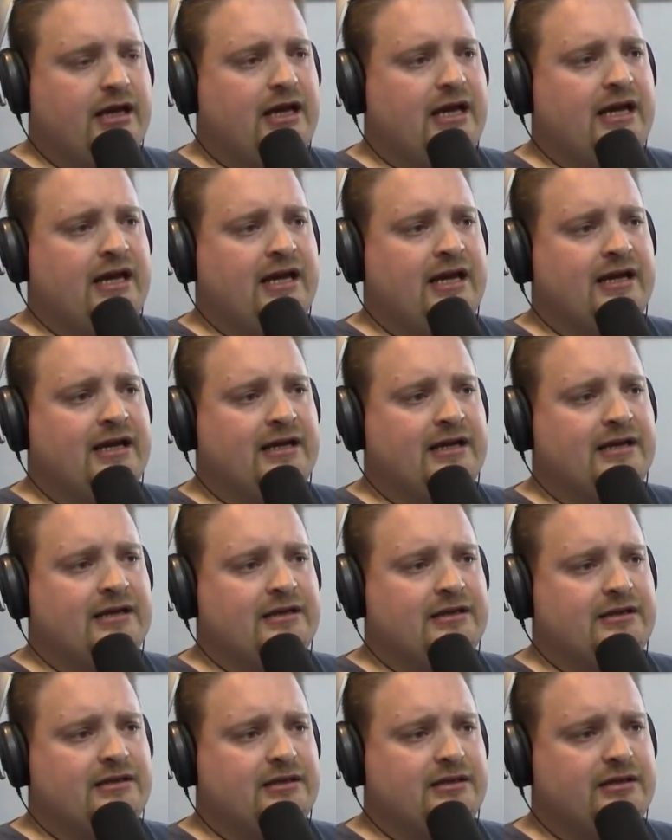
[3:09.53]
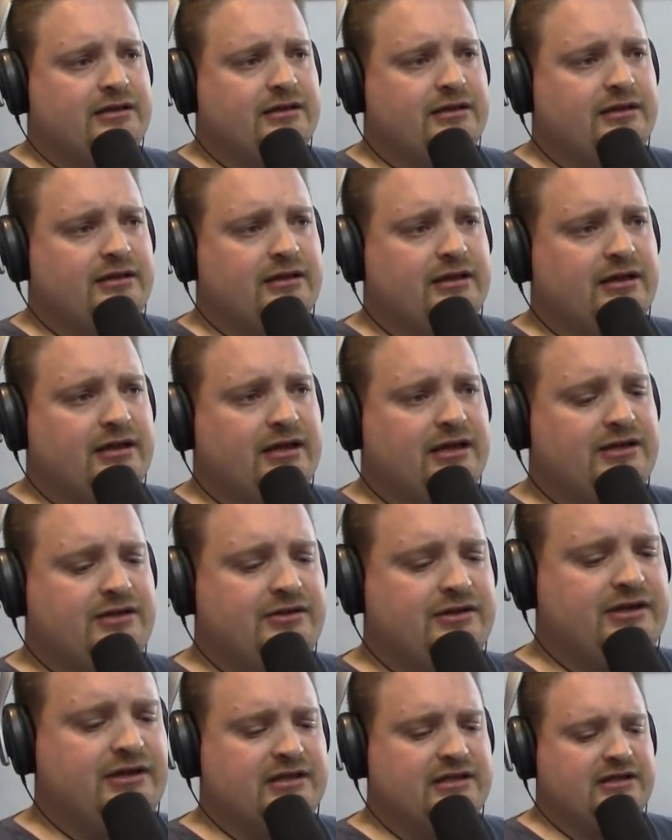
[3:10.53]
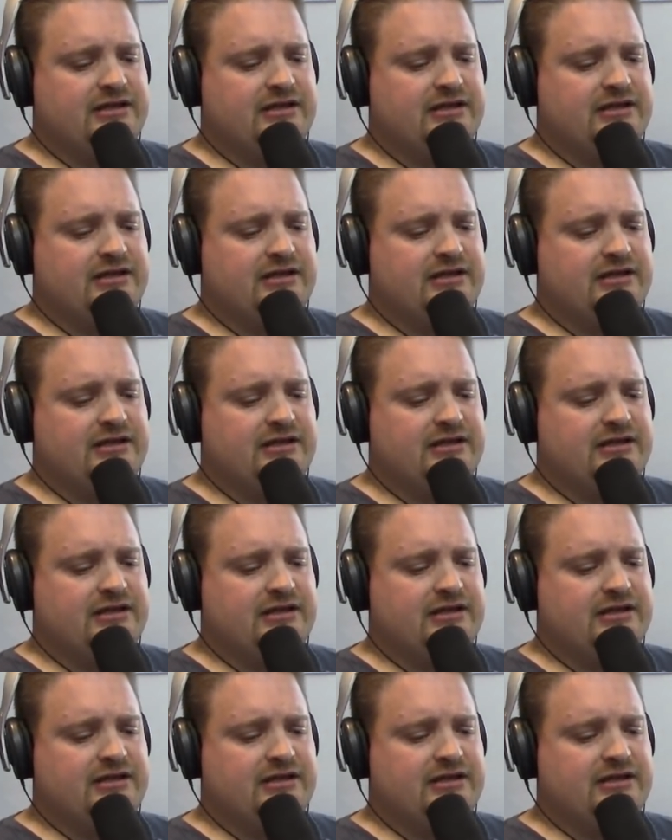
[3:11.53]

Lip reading: And as you can